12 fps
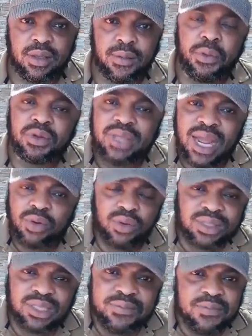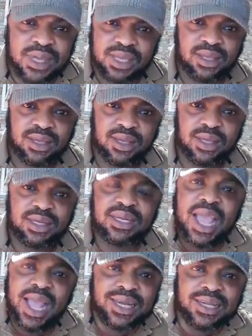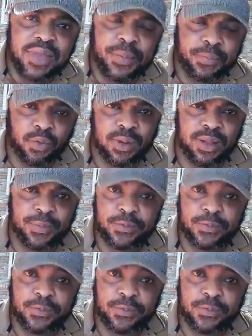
But that doesn't mean they are the main problem,